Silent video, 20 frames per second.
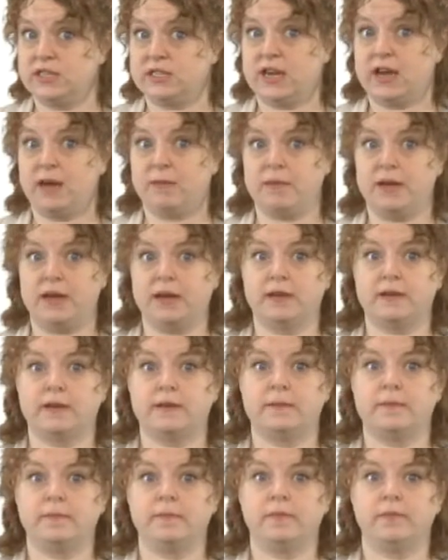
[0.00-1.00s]
the topic.
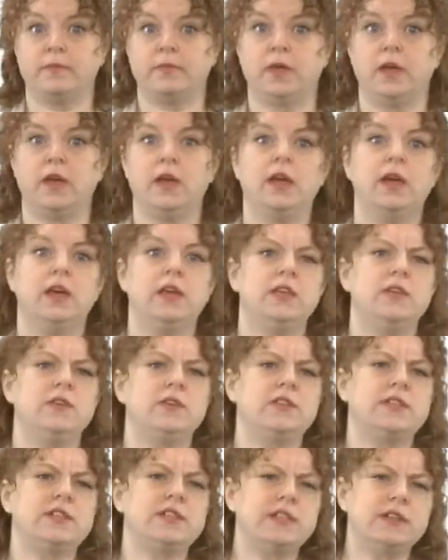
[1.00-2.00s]
You
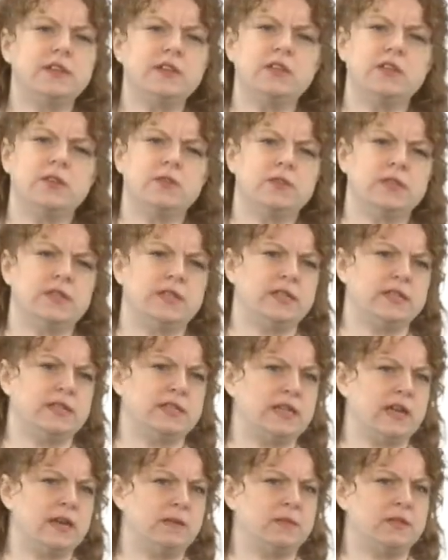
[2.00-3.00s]
can still use these
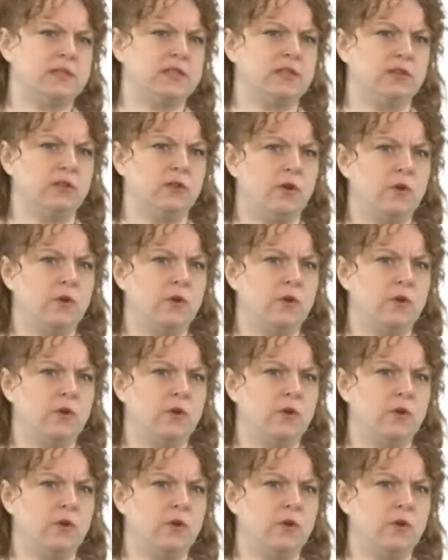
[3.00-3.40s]
statements in your